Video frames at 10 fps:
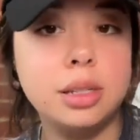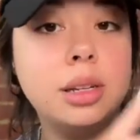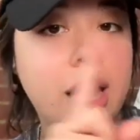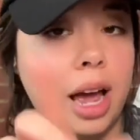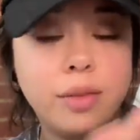
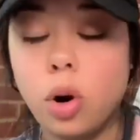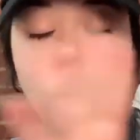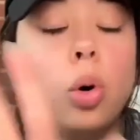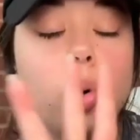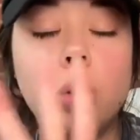I have a
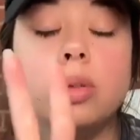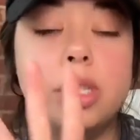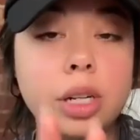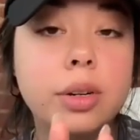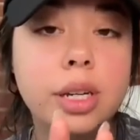whole
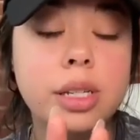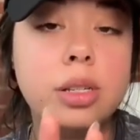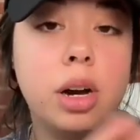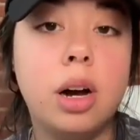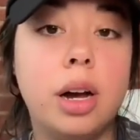
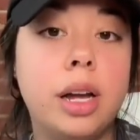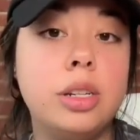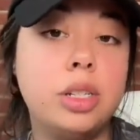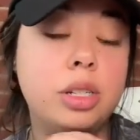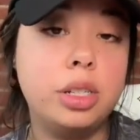series
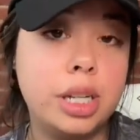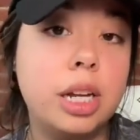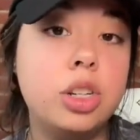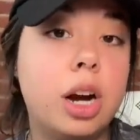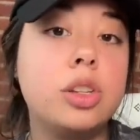on
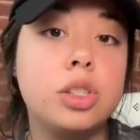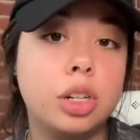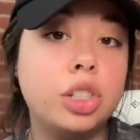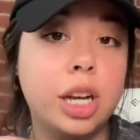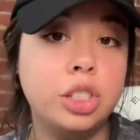TikTok
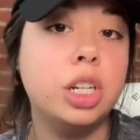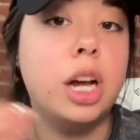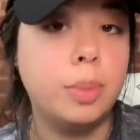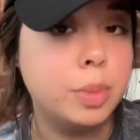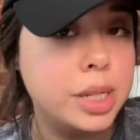search engine
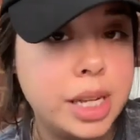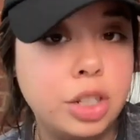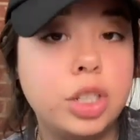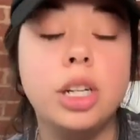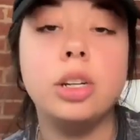
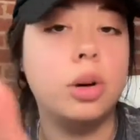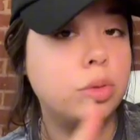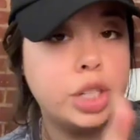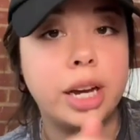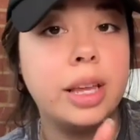optimization. Go
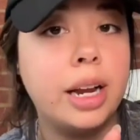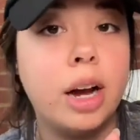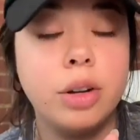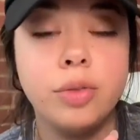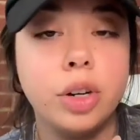check that
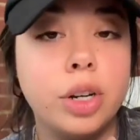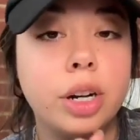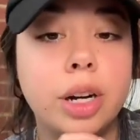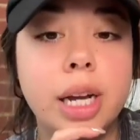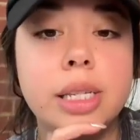out if you're
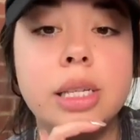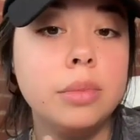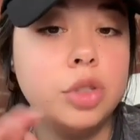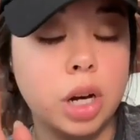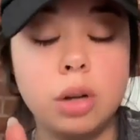curious.
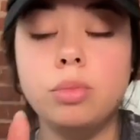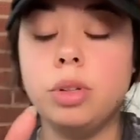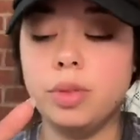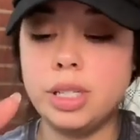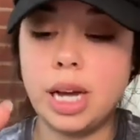So
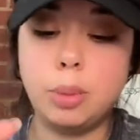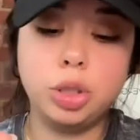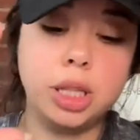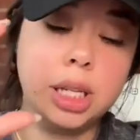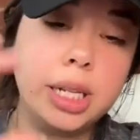we've
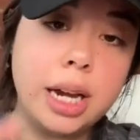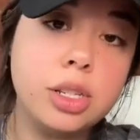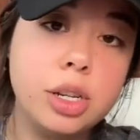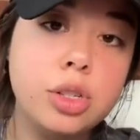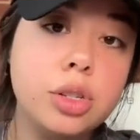established that the
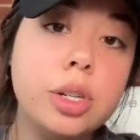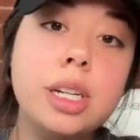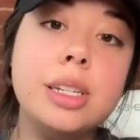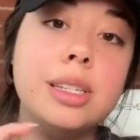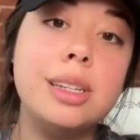text on
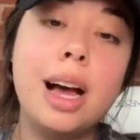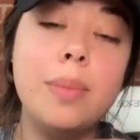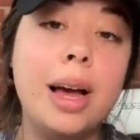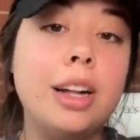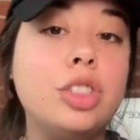screen does not
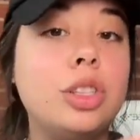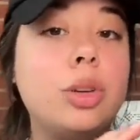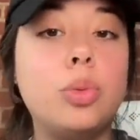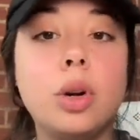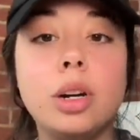match
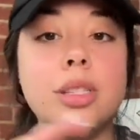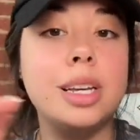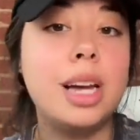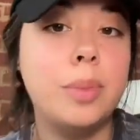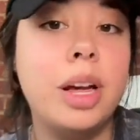the words
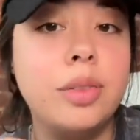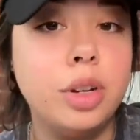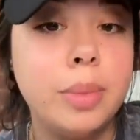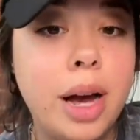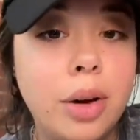that come out of
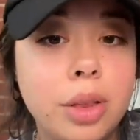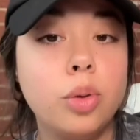your mouth.